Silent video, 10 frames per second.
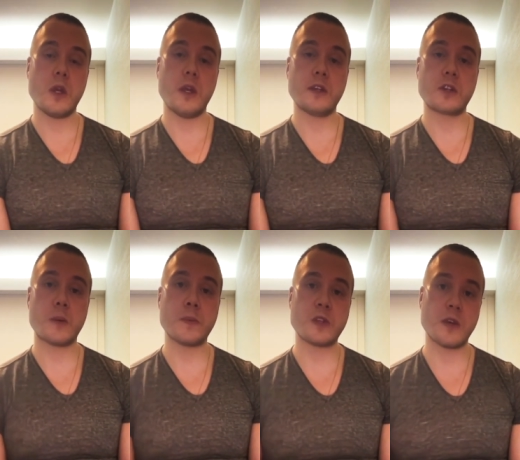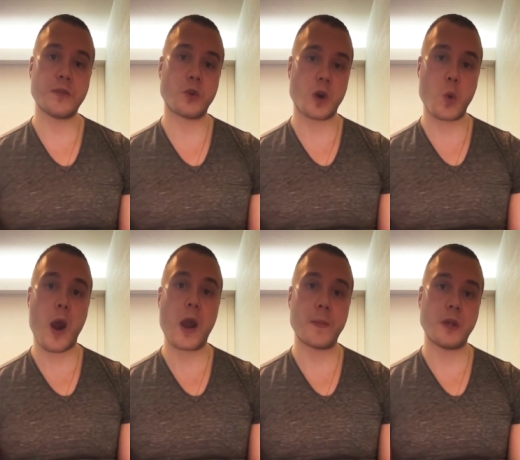in terms of the
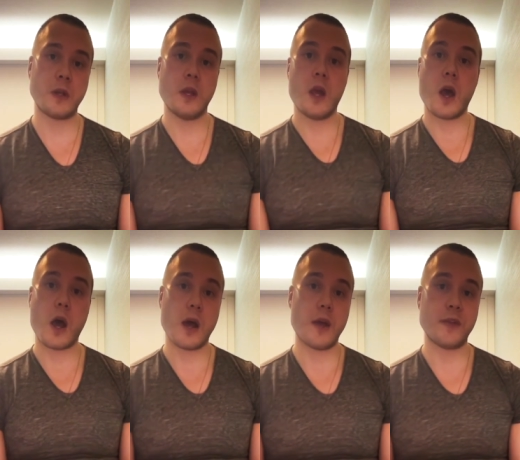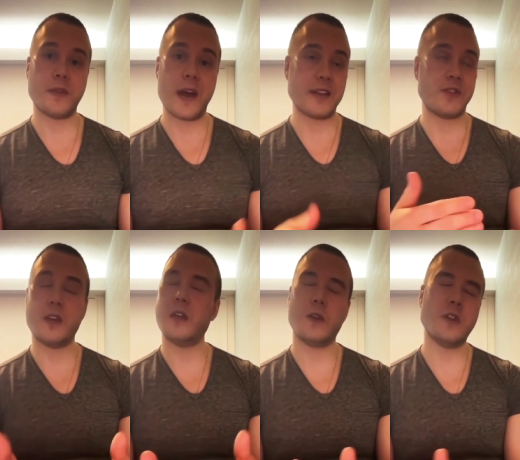requirement
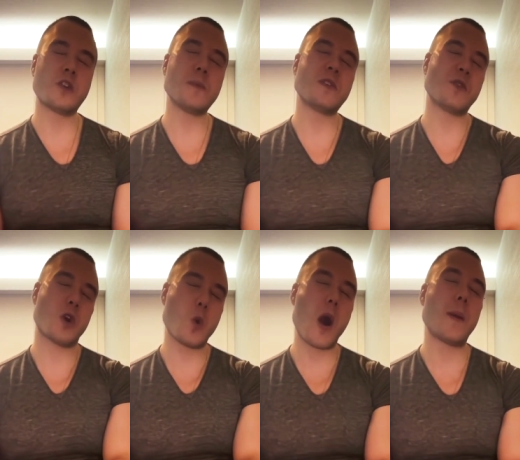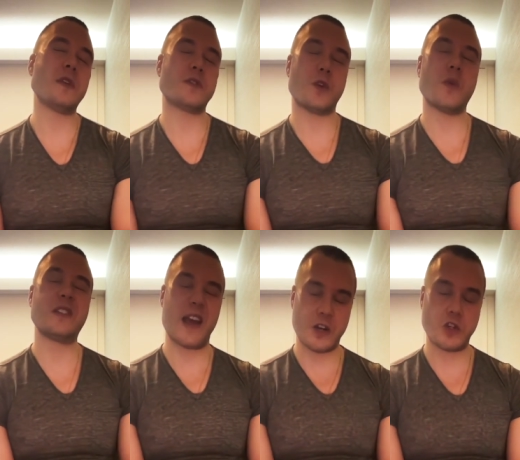in terms of the requirements for
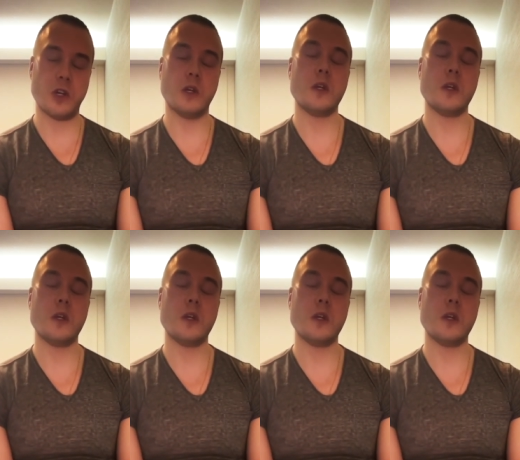retention.